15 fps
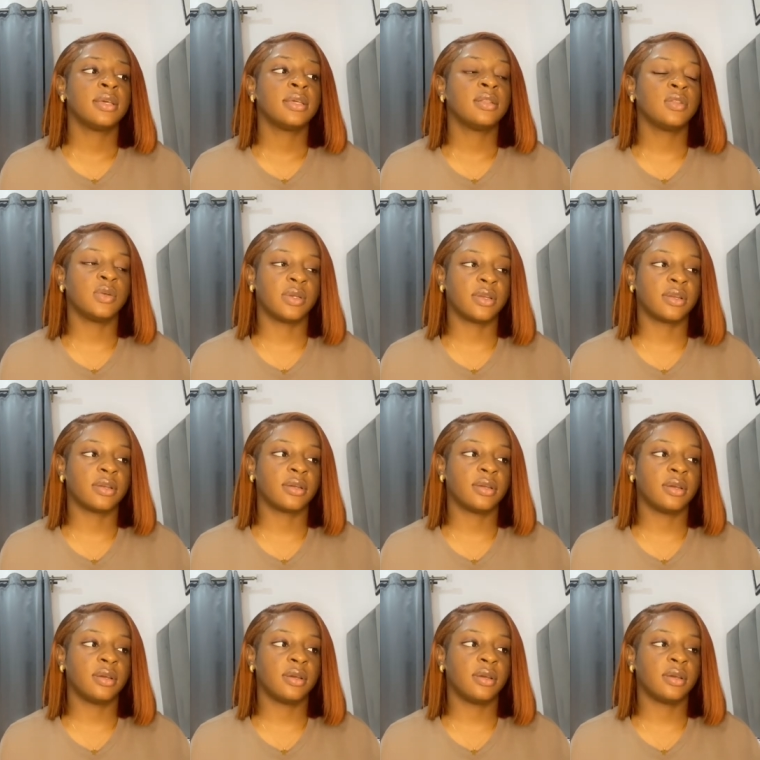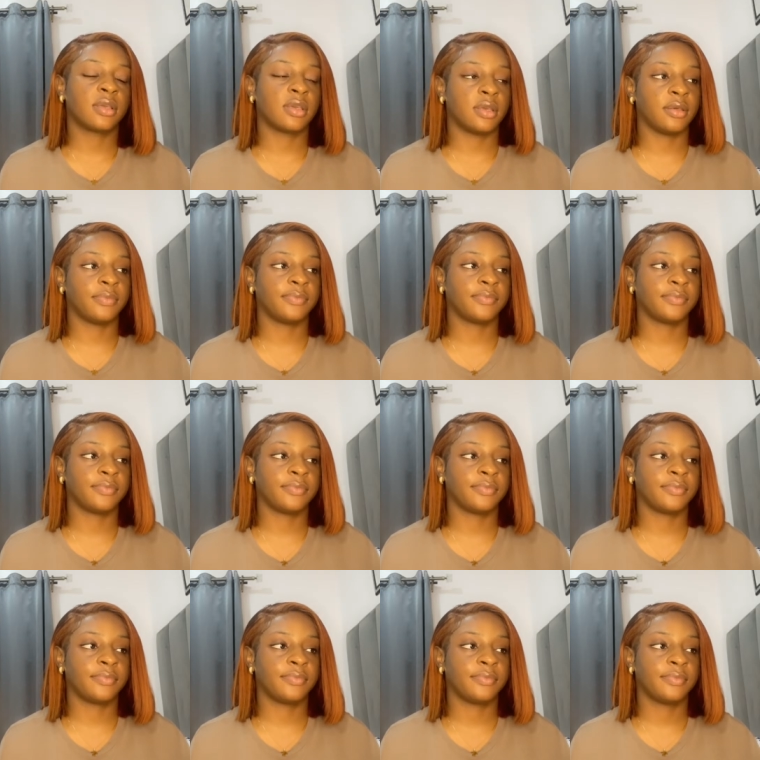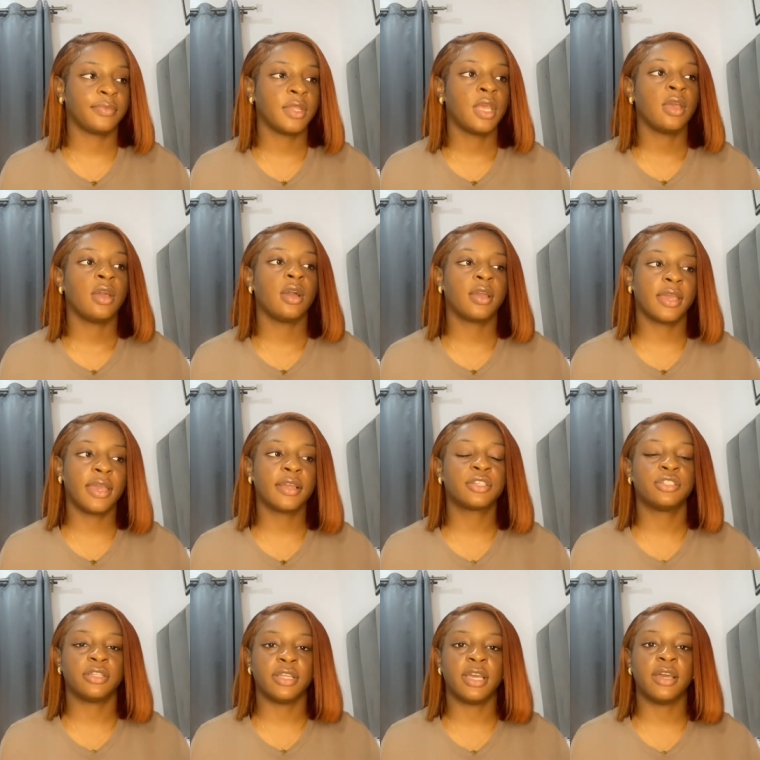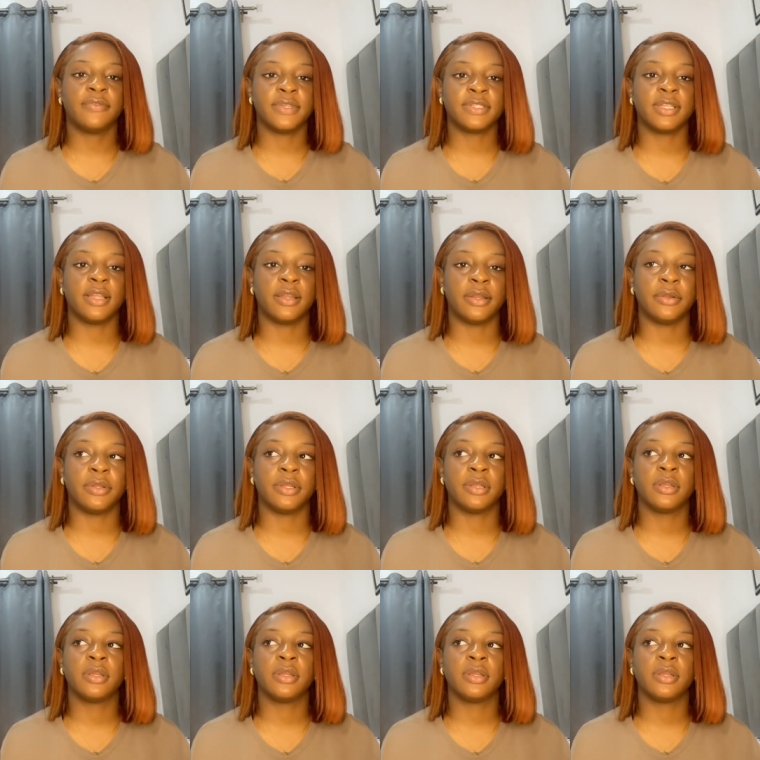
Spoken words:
Look, okay, actually I have a salary.